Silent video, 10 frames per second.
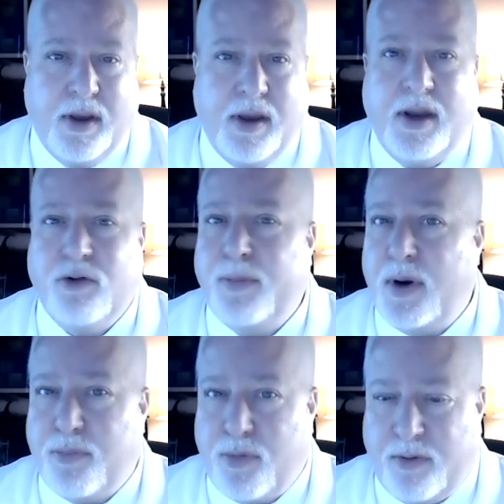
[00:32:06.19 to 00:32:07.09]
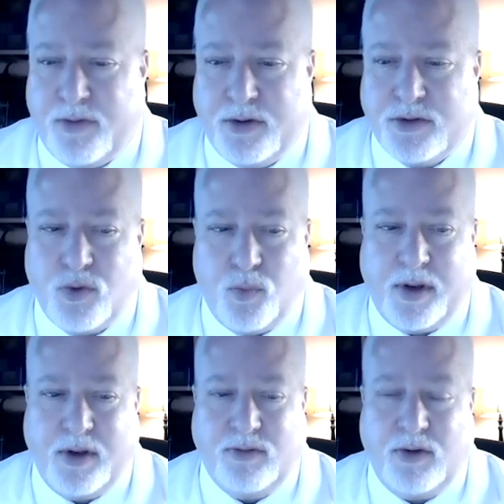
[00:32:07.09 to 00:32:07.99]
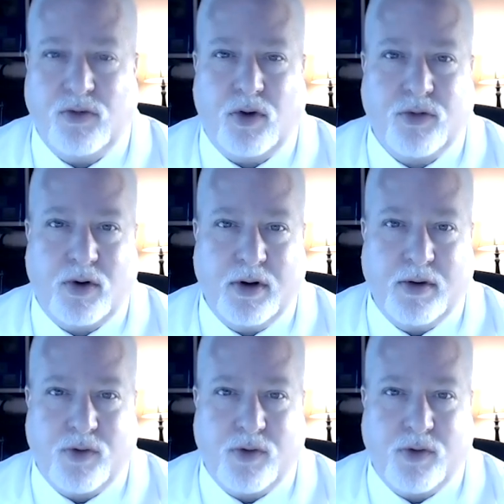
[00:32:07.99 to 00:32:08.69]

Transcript: It has been a privilege to witness these alternative